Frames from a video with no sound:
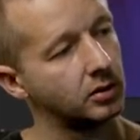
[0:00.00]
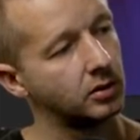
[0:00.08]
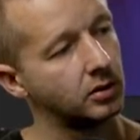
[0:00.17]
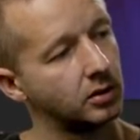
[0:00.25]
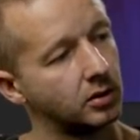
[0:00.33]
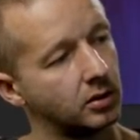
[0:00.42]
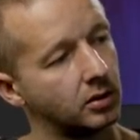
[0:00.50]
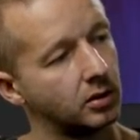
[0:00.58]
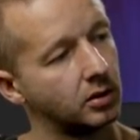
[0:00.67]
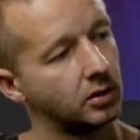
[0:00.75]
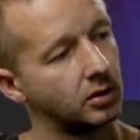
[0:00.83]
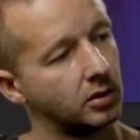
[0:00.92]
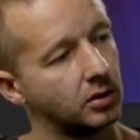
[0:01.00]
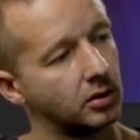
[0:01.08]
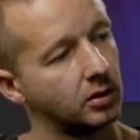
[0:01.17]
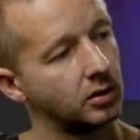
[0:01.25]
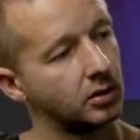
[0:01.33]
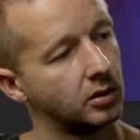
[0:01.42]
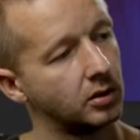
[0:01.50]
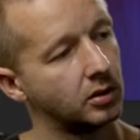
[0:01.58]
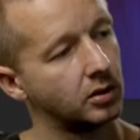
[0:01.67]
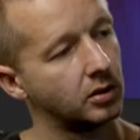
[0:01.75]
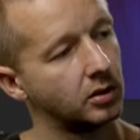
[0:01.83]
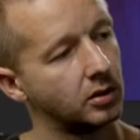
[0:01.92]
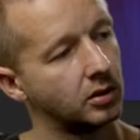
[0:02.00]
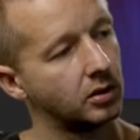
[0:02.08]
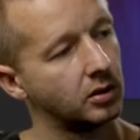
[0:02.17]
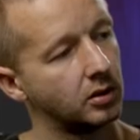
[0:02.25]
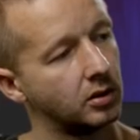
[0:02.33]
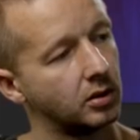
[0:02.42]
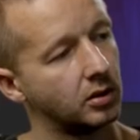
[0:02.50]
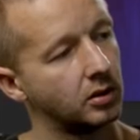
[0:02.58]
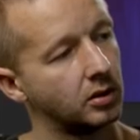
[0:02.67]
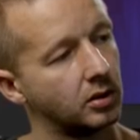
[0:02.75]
No one is speaking in this clip.